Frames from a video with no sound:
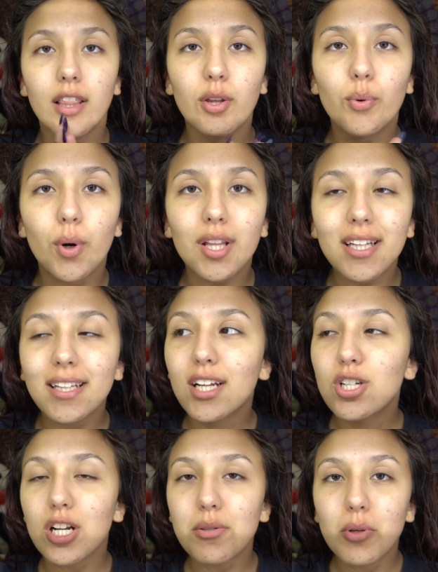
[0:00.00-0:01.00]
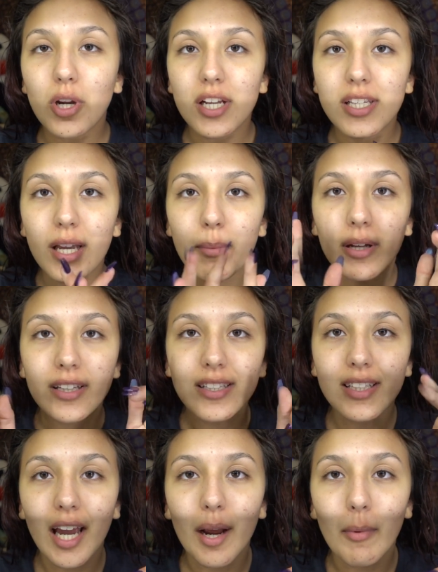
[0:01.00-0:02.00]
The one thing that drives me crazy about
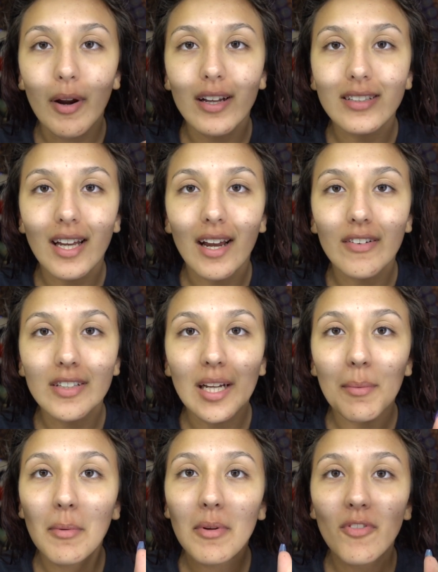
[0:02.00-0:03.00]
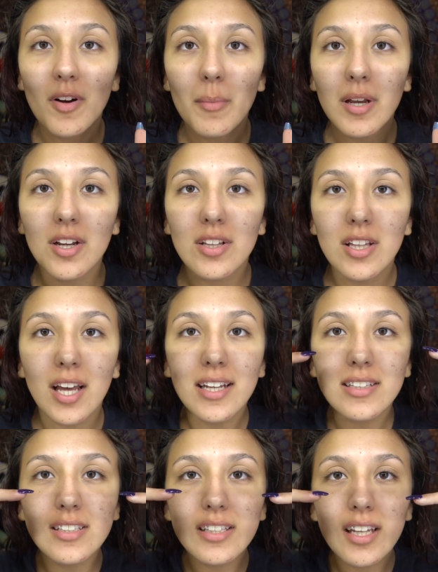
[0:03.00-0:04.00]
this camera is that every time I'm in front of my good
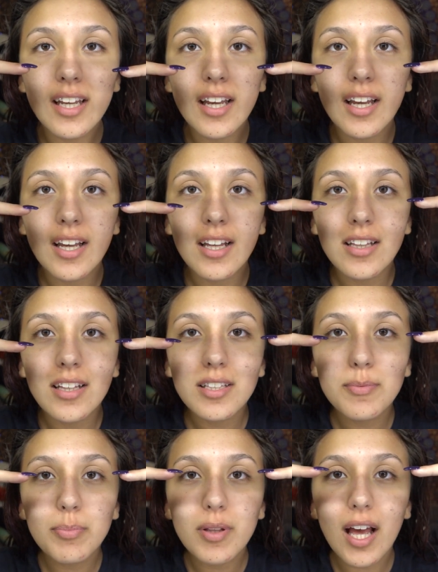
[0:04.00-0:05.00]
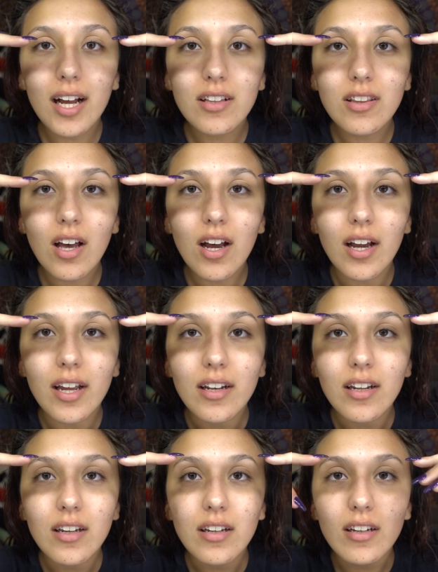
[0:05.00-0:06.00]
lights, this black
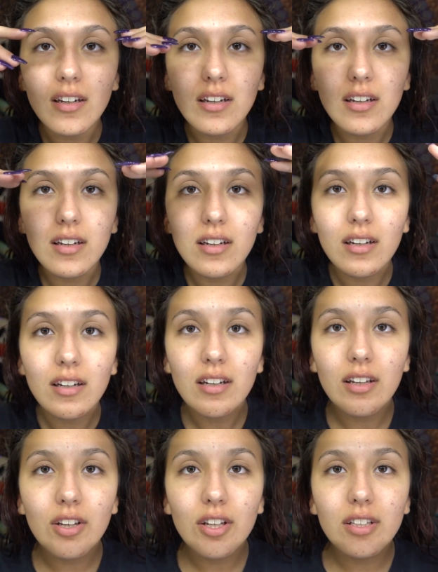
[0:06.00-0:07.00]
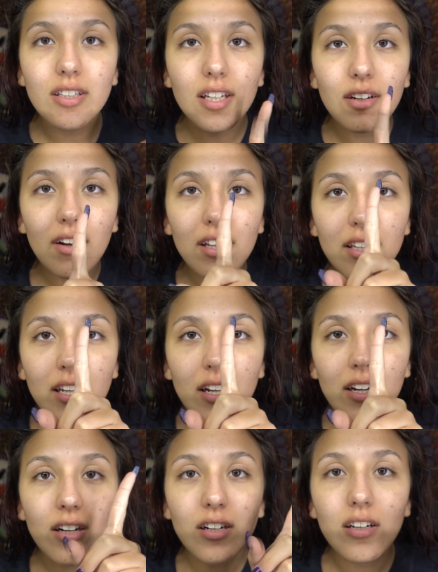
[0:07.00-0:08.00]
line, you can see it right
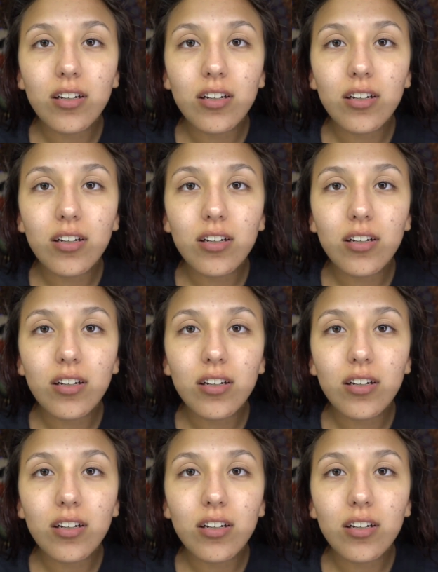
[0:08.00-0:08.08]
there.